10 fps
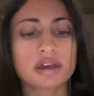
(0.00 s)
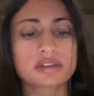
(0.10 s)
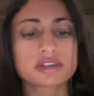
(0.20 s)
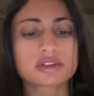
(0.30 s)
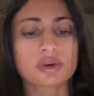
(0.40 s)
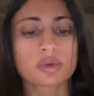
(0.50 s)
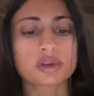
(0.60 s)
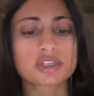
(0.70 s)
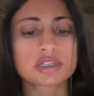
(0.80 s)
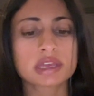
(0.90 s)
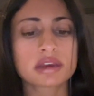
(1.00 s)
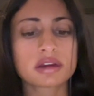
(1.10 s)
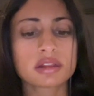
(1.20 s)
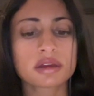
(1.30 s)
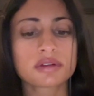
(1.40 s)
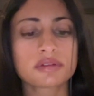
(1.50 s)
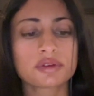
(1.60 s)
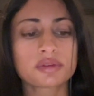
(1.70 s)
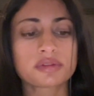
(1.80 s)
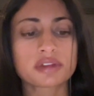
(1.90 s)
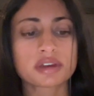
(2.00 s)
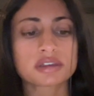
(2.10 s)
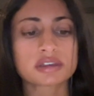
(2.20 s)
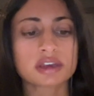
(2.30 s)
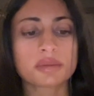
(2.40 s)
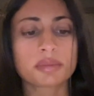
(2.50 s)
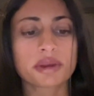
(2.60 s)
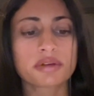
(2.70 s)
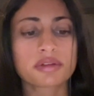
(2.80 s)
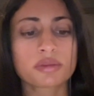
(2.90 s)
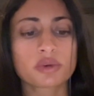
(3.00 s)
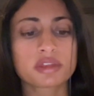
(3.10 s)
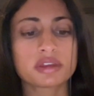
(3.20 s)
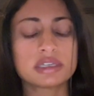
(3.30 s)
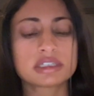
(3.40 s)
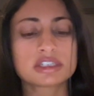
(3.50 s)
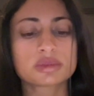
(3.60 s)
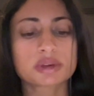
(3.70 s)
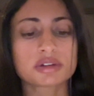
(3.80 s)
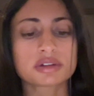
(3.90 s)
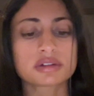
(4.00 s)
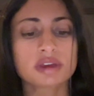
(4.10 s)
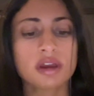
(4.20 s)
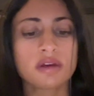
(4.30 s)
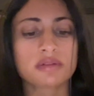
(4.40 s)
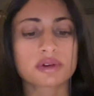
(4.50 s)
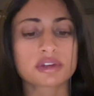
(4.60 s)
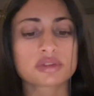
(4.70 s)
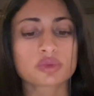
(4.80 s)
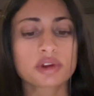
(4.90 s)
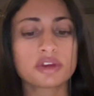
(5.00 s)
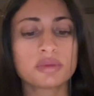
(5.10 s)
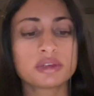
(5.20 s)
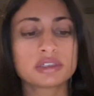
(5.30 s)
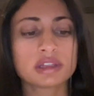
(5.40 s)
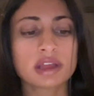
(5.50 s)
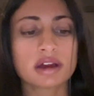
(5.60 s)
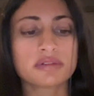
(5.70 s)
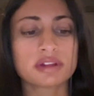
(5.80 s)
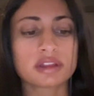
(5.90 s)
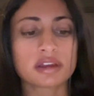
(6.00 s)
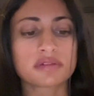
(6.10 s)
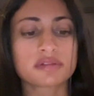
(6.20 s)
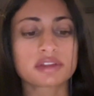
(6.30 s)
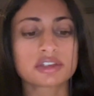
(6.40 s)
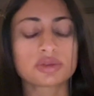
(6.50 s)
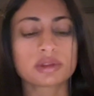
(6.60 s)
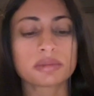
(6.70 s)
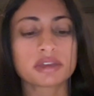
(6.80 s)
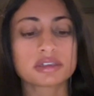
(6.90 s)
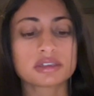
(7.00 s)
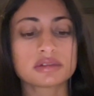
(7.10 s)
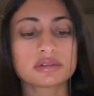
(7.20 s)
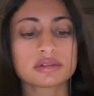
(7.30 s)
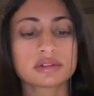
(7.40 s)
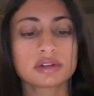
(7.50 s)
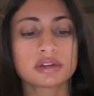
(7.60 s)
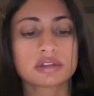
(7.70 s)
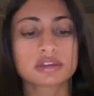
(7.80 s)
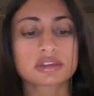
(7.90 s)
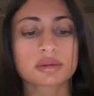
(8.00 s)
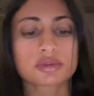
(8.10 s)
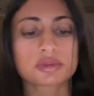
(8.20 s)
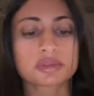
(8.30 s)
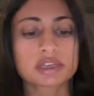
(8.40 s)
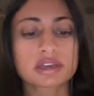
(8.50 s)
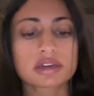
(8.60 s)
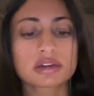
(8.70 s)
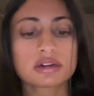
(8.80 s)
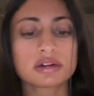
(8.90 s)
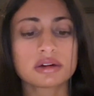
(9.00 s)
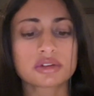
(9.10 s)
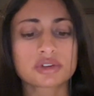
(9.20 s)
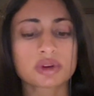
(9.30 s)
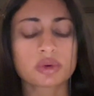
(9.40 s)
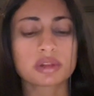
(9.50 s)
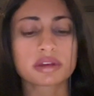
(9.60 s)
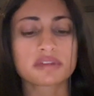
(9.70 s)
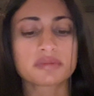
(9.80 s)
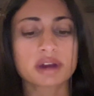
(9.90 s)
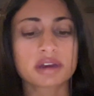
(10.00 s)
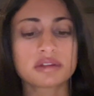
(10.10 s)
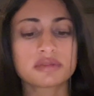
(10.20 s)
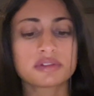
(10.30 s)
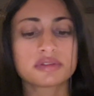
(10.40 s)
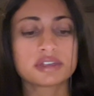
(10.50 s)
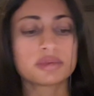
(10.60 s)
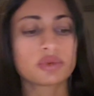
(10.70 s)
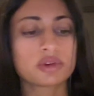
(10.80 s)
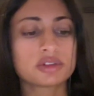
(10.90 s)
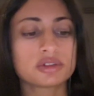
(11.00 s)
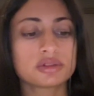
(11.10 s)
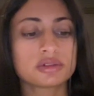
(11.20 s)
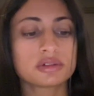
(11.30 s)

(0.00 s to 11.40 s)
And so we should take a lighter view of things and bear them with an easy spirit, for it is more human to laugh at life than to lament it. This comes from Seneca on Tranquility of Mind 15.2.